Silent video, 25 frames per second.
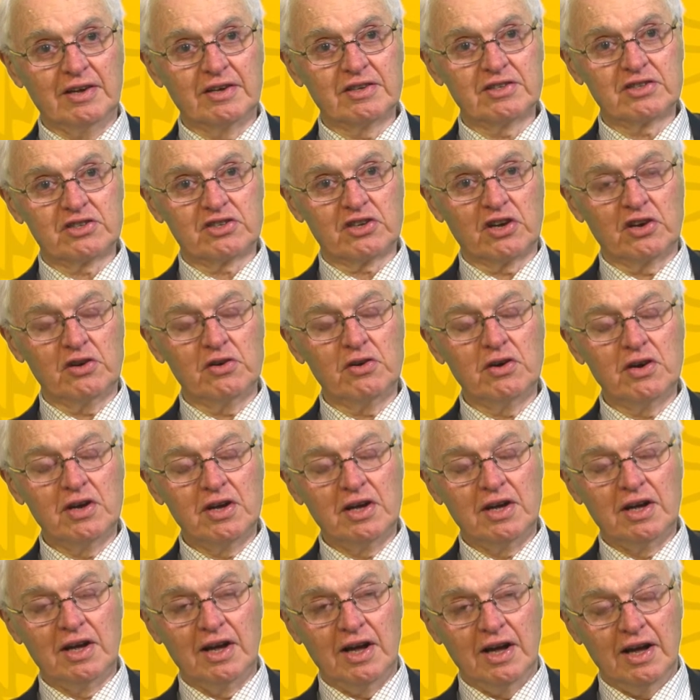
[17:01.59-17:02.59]
So
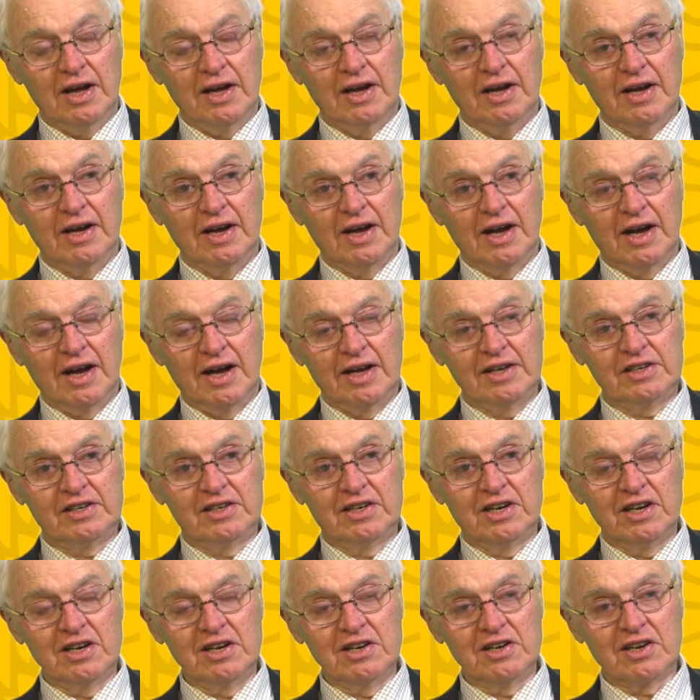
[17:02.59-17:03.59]
I
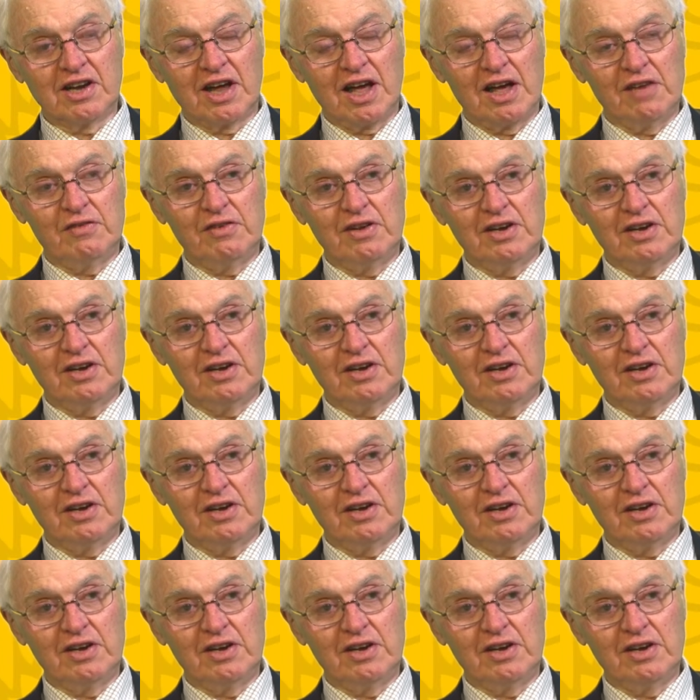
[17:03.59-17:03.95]
didn't have